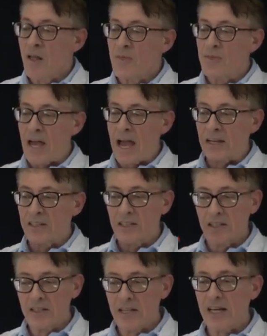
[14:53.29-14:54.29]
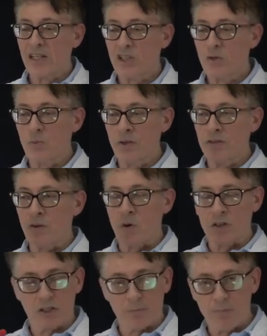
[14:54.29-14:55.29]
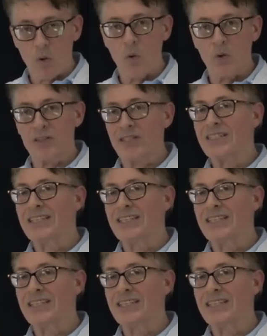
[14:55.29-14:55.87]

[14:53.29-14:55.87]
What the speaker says: that connects with or supports